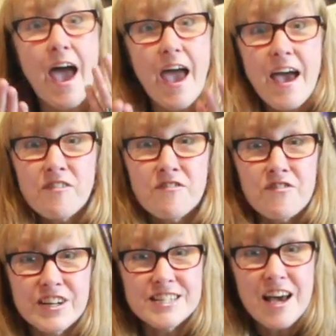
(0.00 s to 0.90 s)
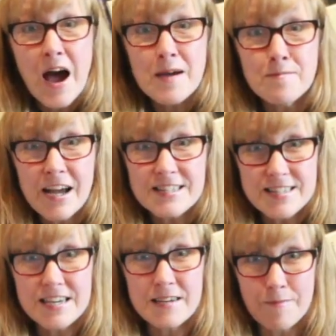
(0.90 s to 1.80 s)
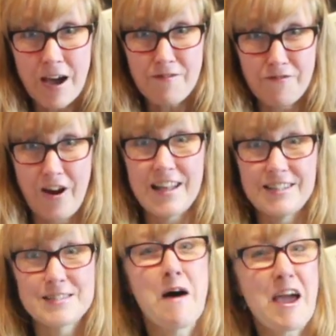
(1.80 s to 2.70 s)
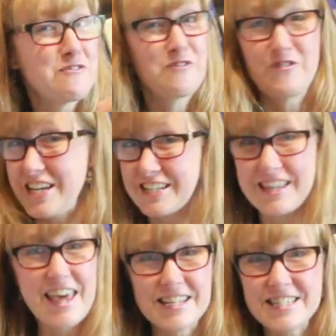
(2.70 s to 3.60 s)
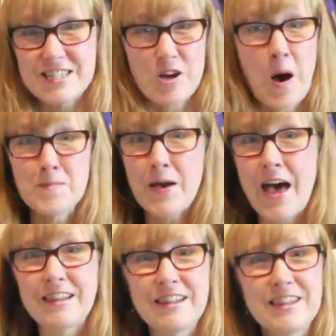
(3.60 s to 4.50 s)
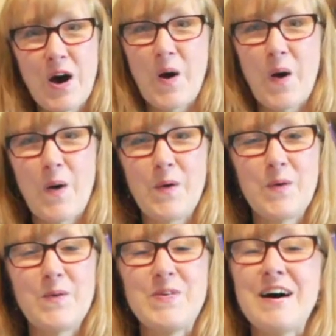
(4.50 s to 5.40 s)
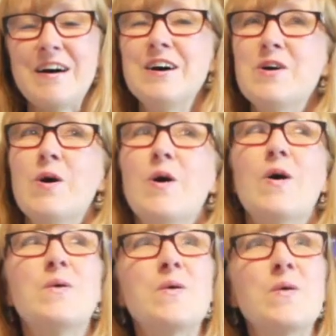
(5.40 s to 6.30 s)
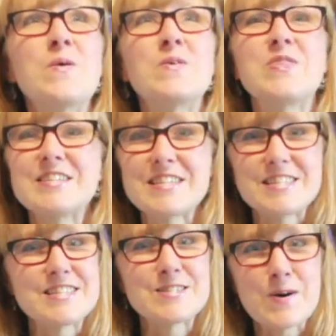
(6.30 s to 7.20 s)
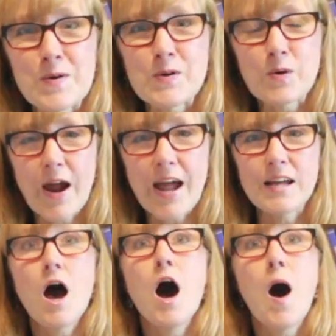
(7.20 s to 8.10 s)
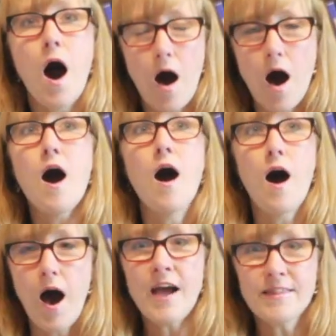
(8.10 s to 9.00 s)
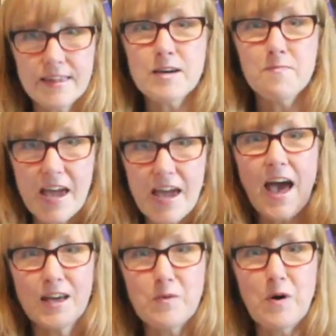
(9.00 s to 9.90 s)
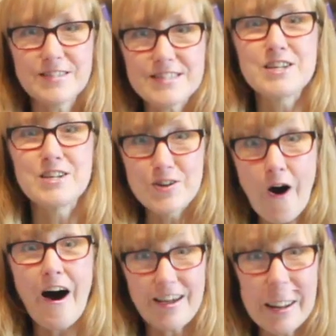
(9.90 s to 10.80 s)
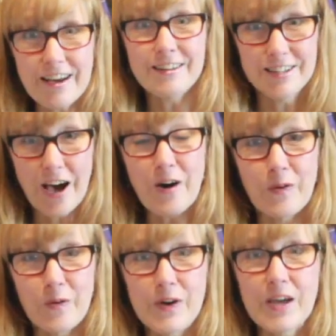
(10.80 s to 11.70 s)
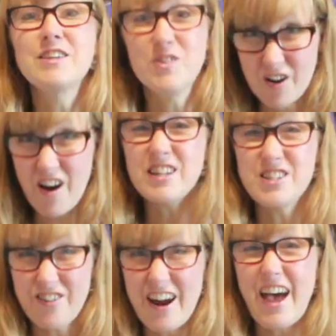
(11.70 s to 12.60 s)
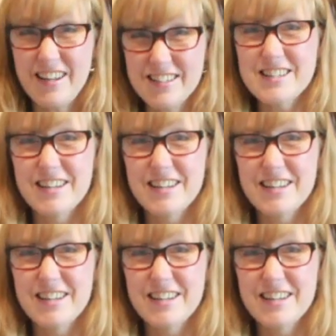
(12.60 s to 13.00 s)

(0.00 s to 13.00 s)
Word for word: Every time I see my friends, my feet they stomp hello. Oh, this is so great. I think my head wants to nod hello. Can you nod your head?